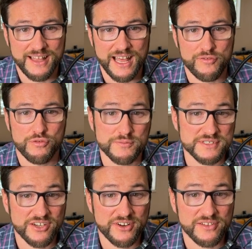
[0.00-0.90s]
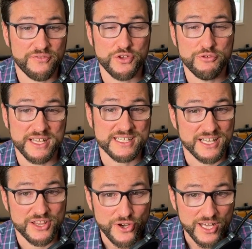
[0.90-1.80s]
Everyone was starting to view me as a
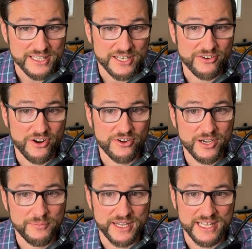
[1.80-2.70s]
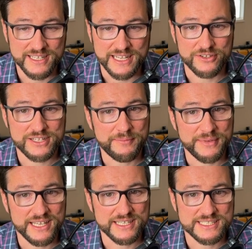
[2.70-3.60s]
thought leader in our company. They looked at
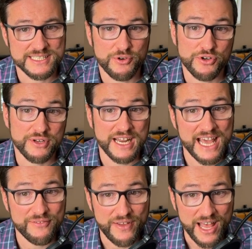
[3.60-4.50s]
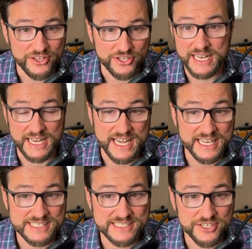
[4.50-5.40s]
me as someone who could add value in any
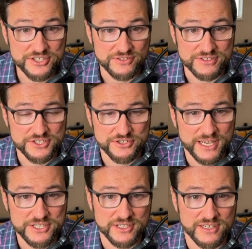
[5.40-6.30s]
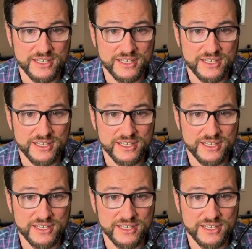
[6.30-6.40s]
discussion or situation.